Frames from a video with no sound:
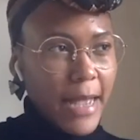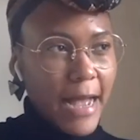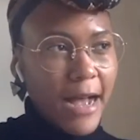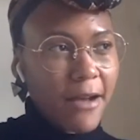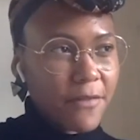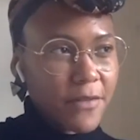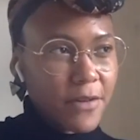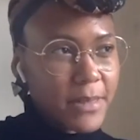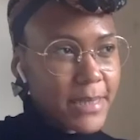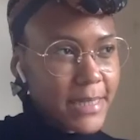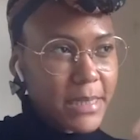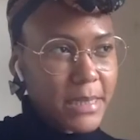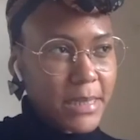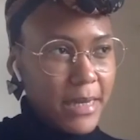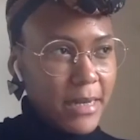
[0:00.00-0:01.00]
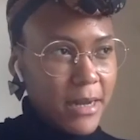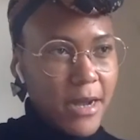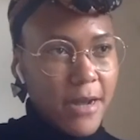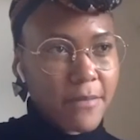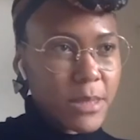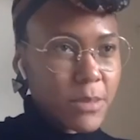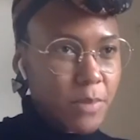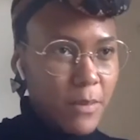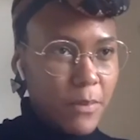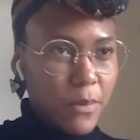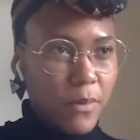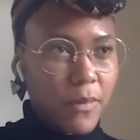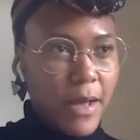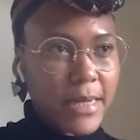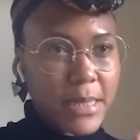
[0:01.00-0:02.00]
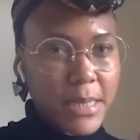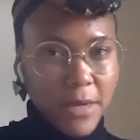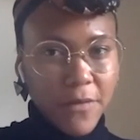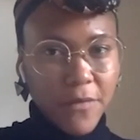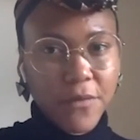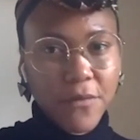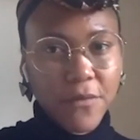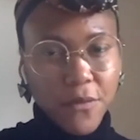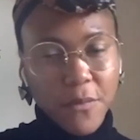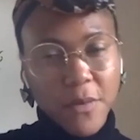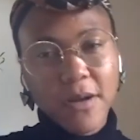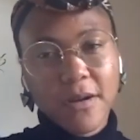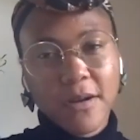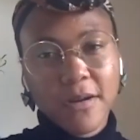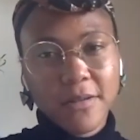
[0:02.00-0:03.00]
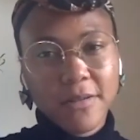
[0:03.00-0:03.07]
have in our day-to-day lives to people that are different from us,